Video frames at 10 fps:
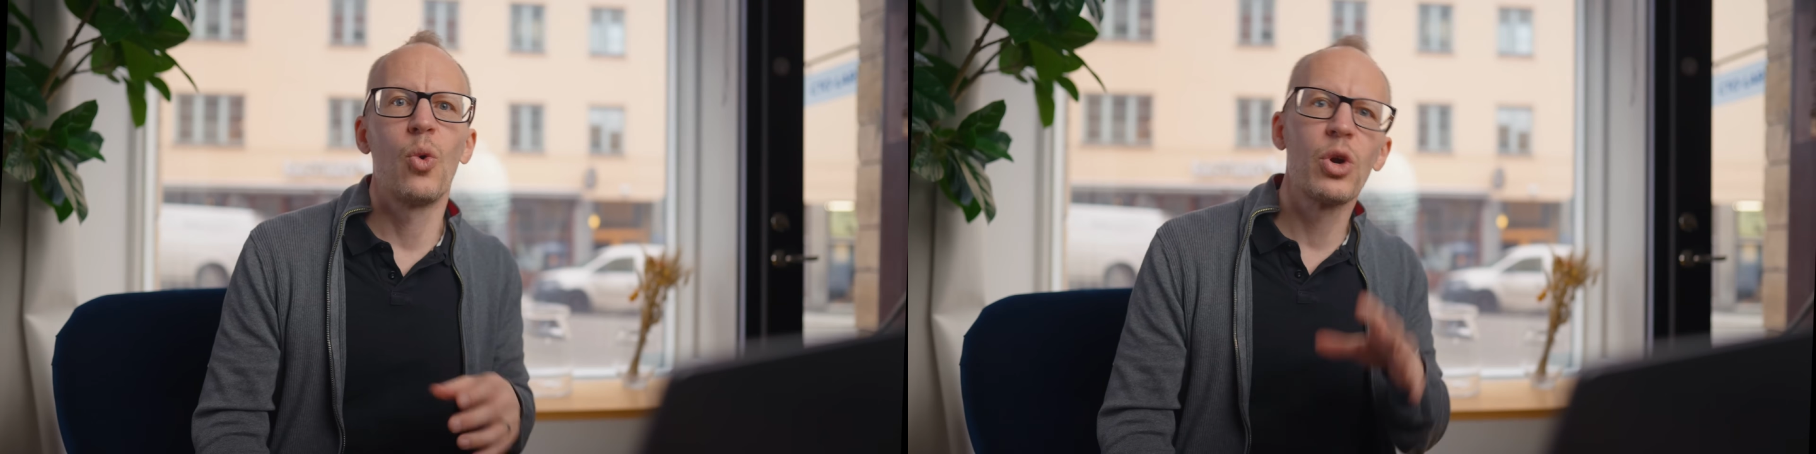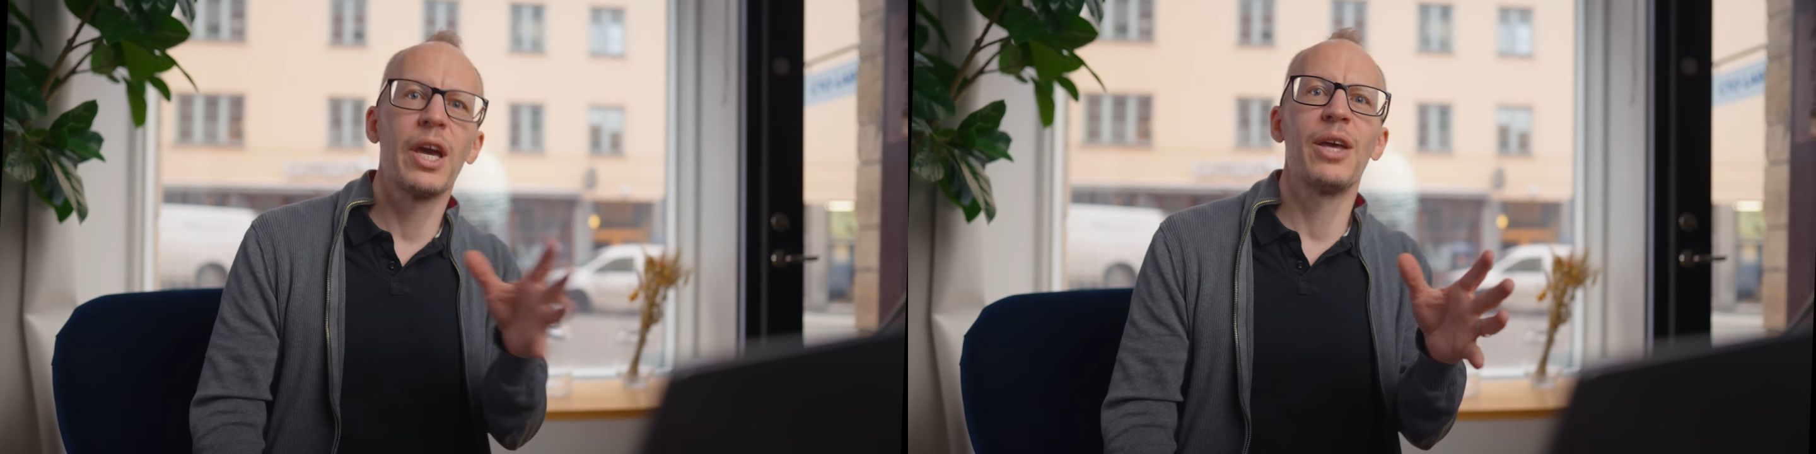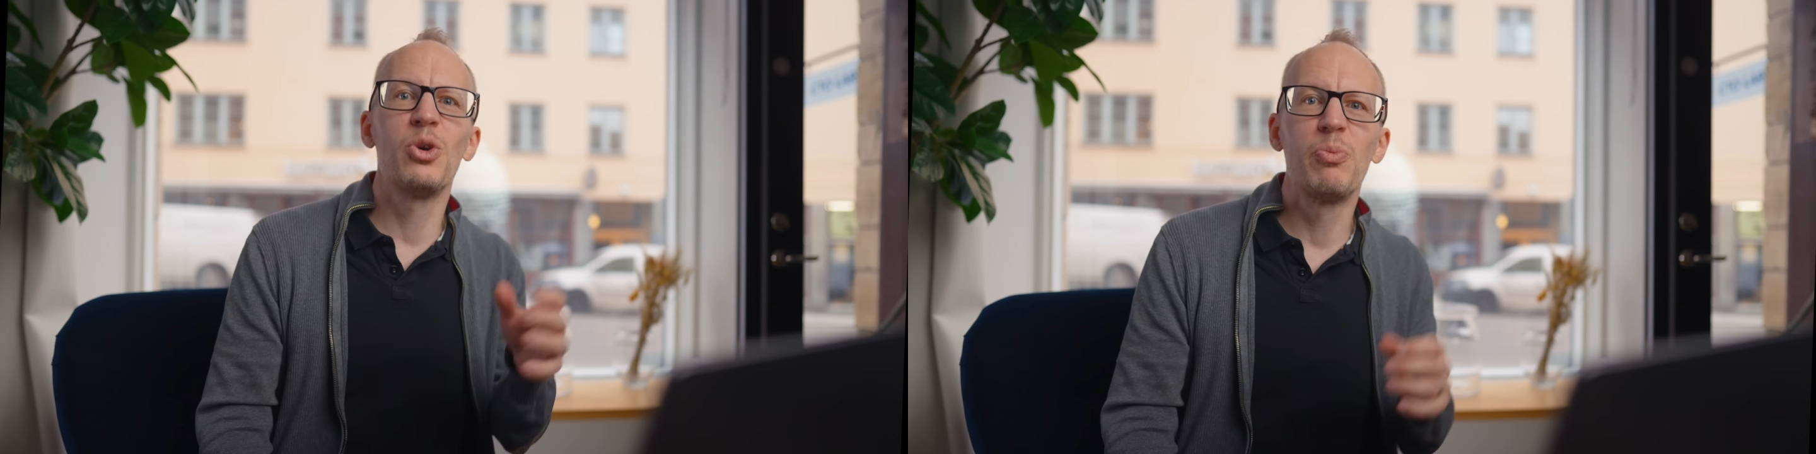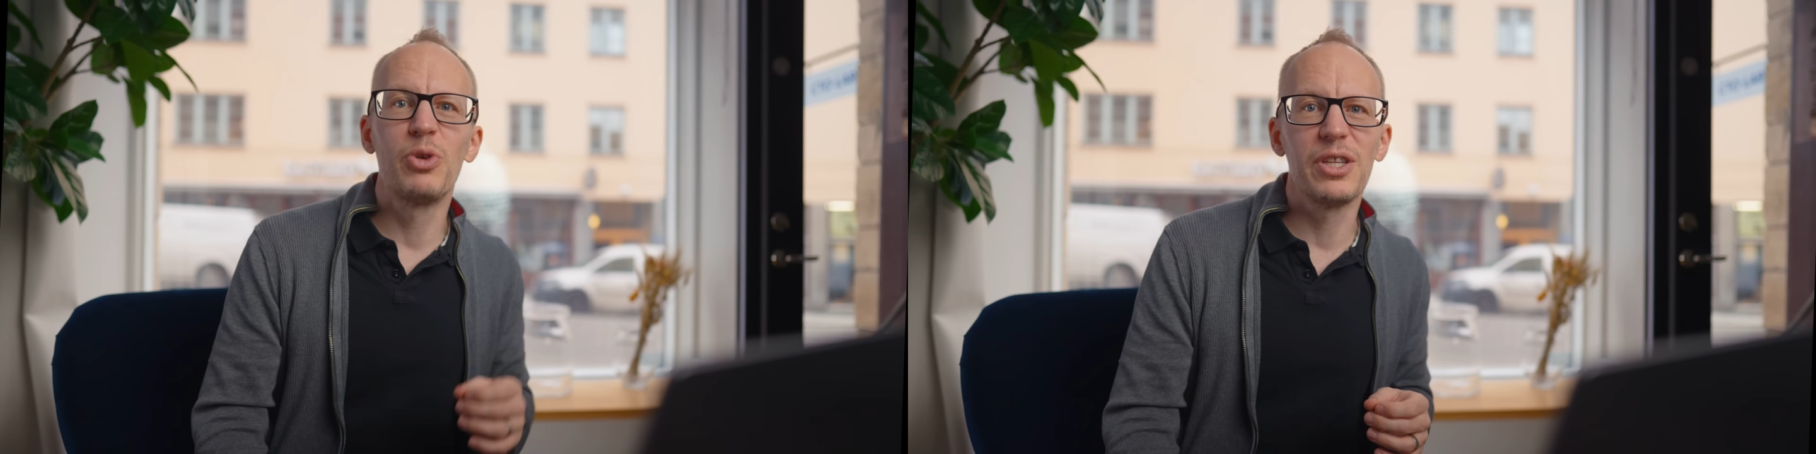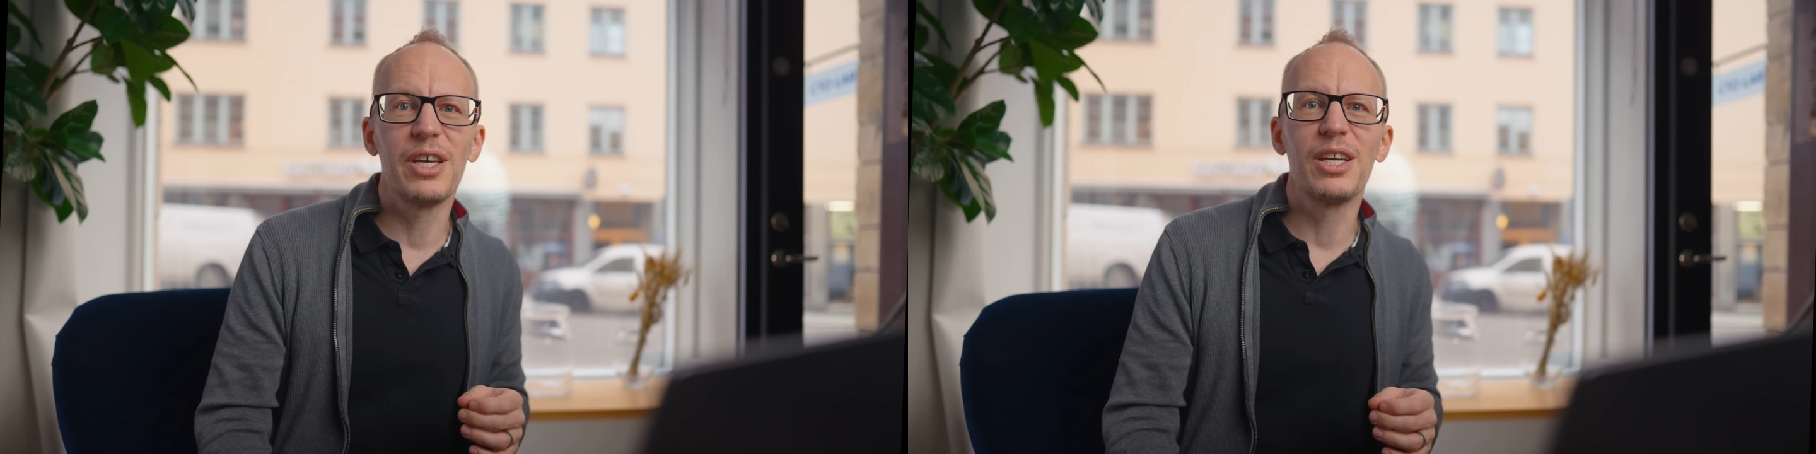Or can you
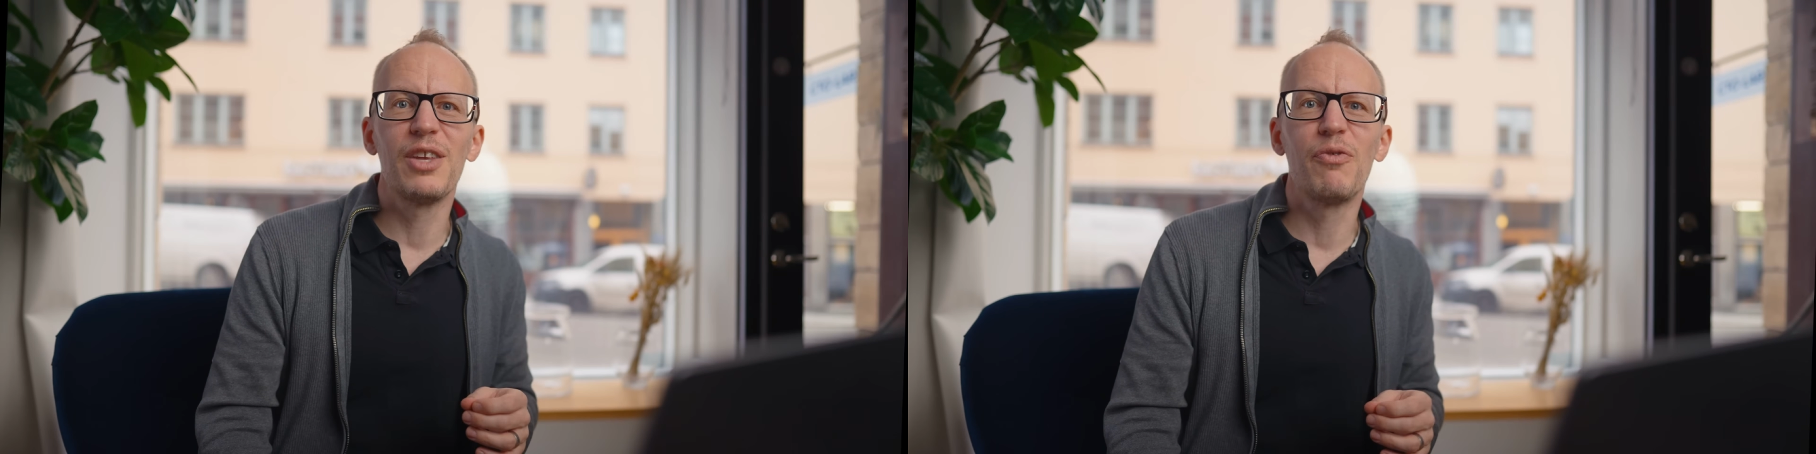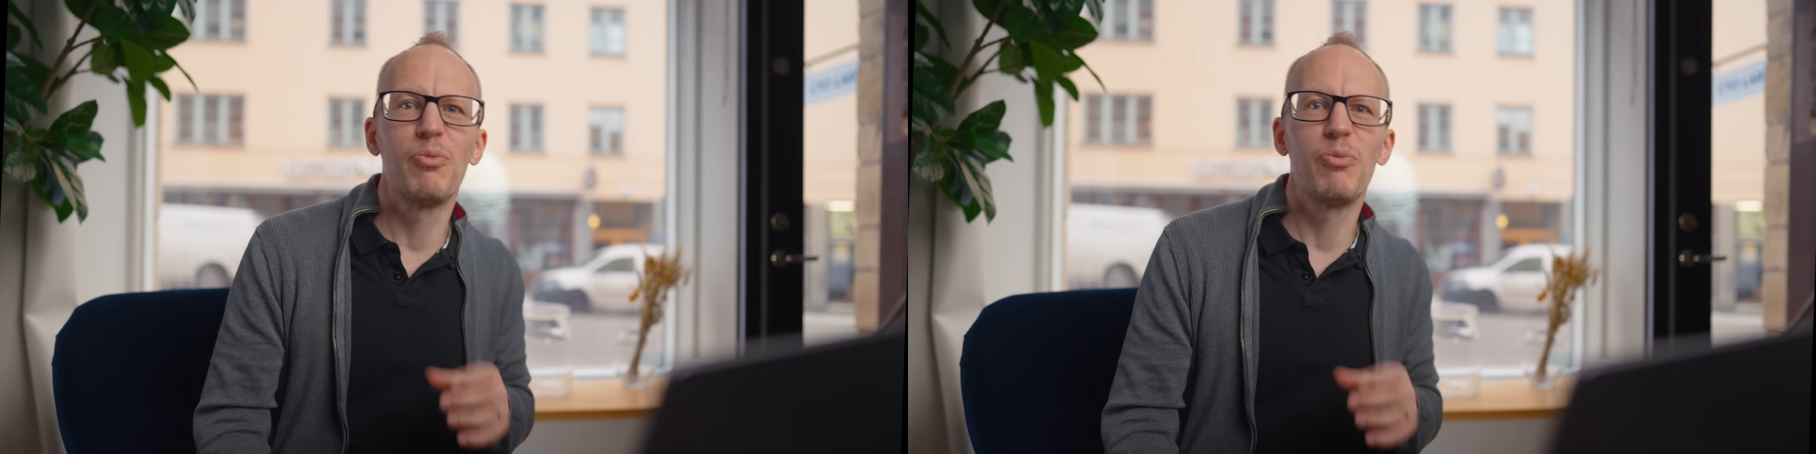predict if